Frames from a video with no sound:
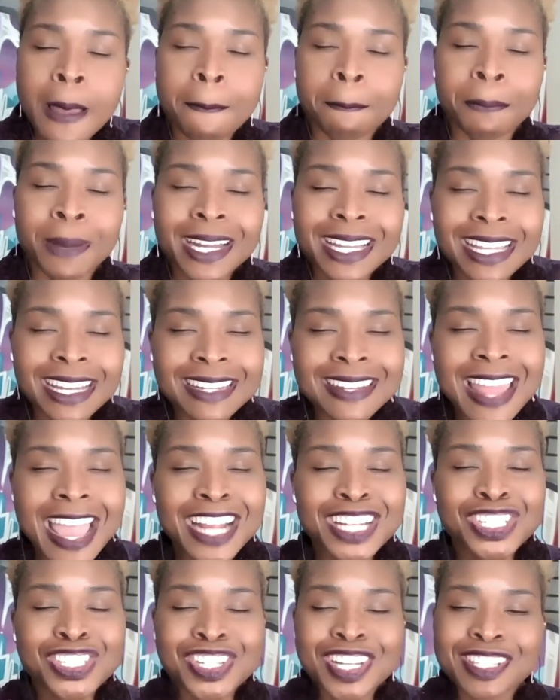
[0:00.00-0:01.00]
but
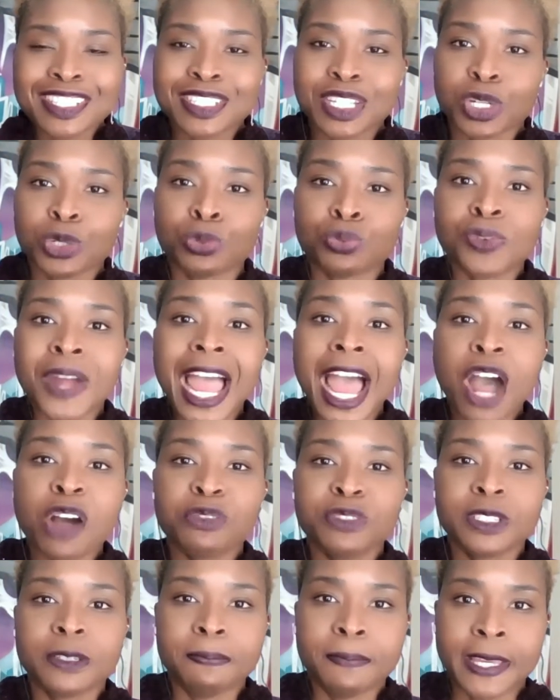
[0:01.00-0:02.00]
connections
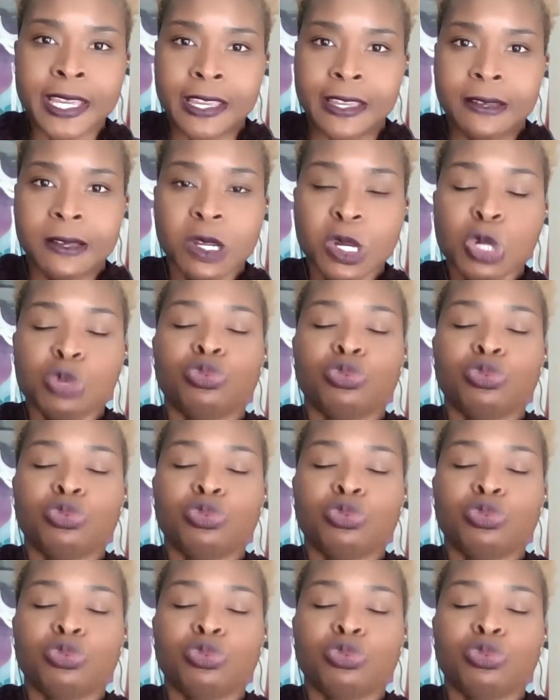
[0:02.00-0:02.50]
ground me,